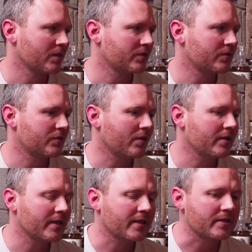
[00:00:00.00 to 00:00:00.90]

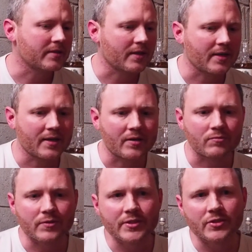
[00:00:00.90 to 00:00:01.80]
started
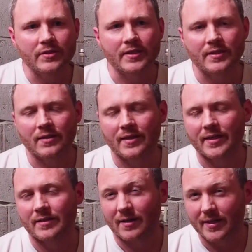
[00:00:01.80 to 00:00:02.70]
originally in the
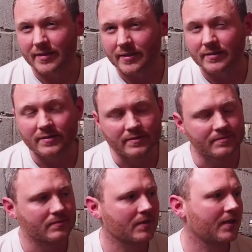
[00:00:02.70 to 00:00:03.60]
late 90s.
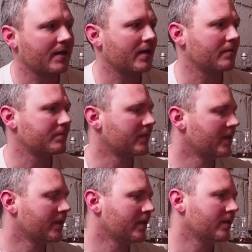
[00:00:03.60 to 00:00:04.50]

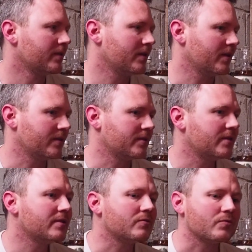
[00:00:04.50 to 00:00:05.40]
It
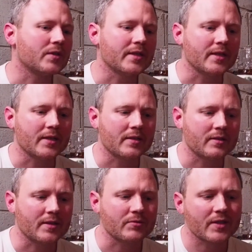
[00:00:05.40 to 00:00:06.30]
didn't really,
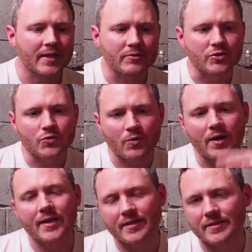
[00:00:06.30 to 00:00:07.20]
it was
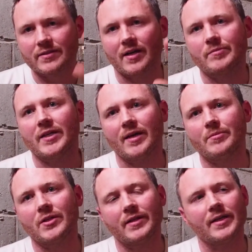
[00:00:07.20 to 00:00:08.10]
trying at the time to
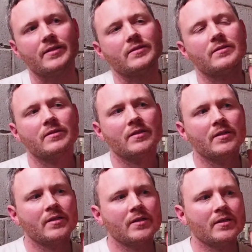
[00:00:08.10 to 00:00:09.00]
emulate
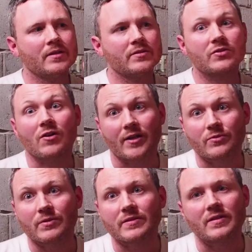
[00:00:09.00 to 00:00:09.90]

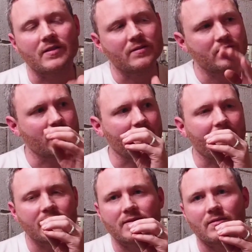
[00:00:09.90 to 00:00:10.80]
Scotch whiskey. So it
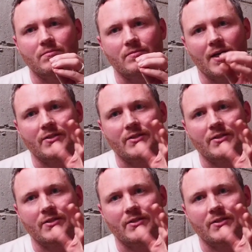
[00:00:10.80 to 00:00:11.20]
had some